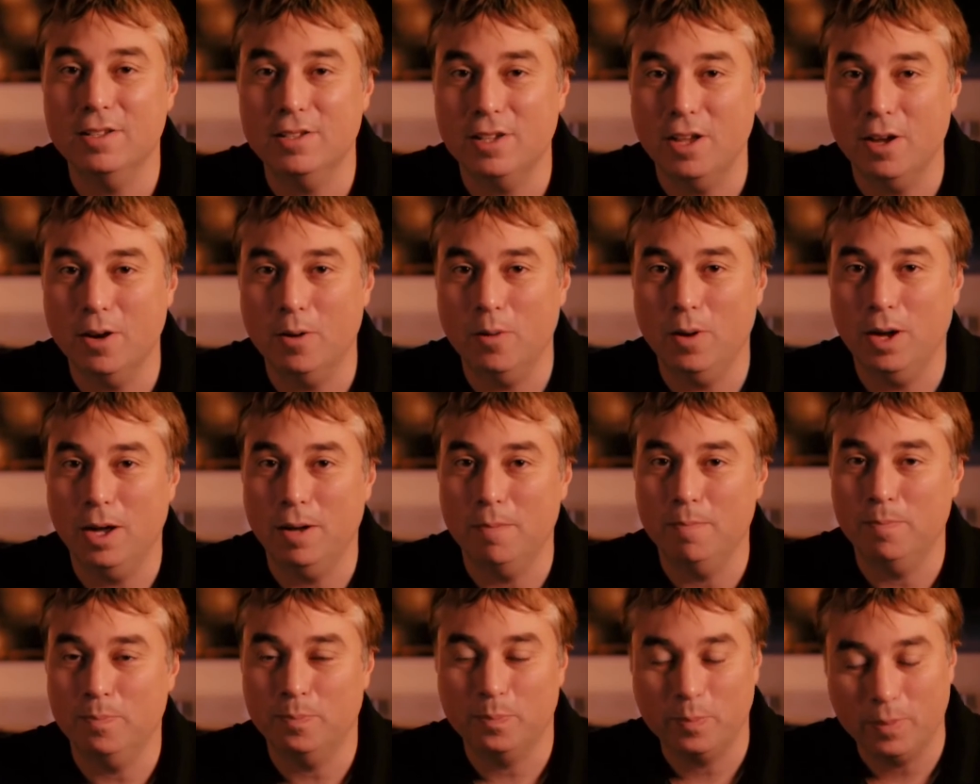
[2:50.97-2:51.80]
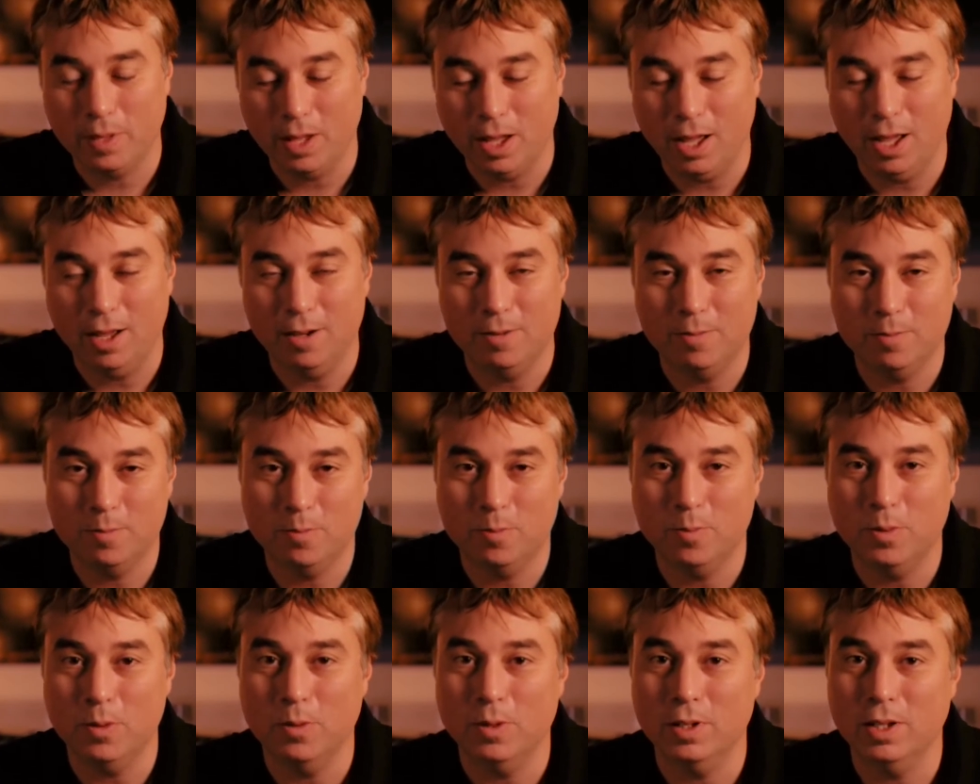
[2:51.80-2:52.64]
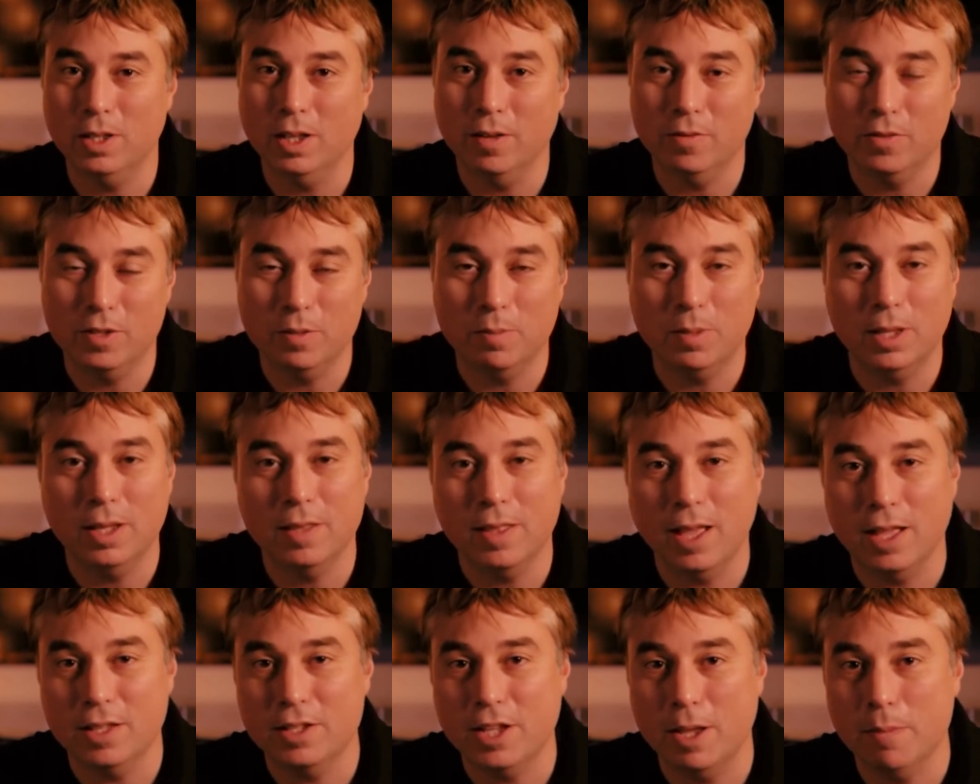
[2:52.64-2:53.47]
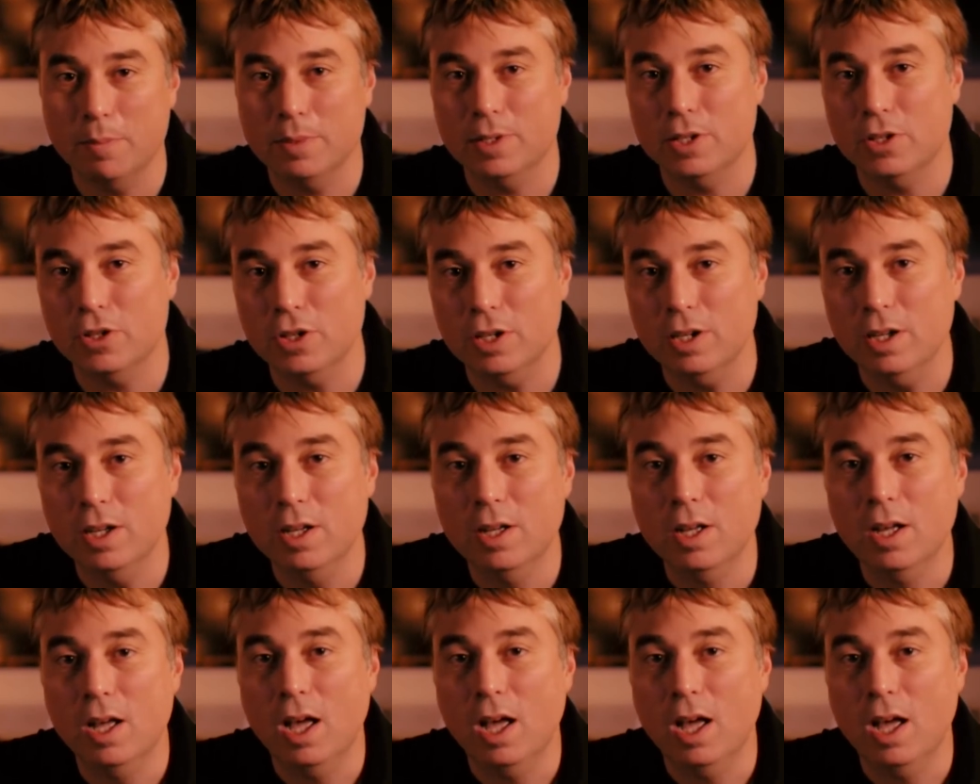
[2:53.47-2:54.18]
so we would love to be in that same position.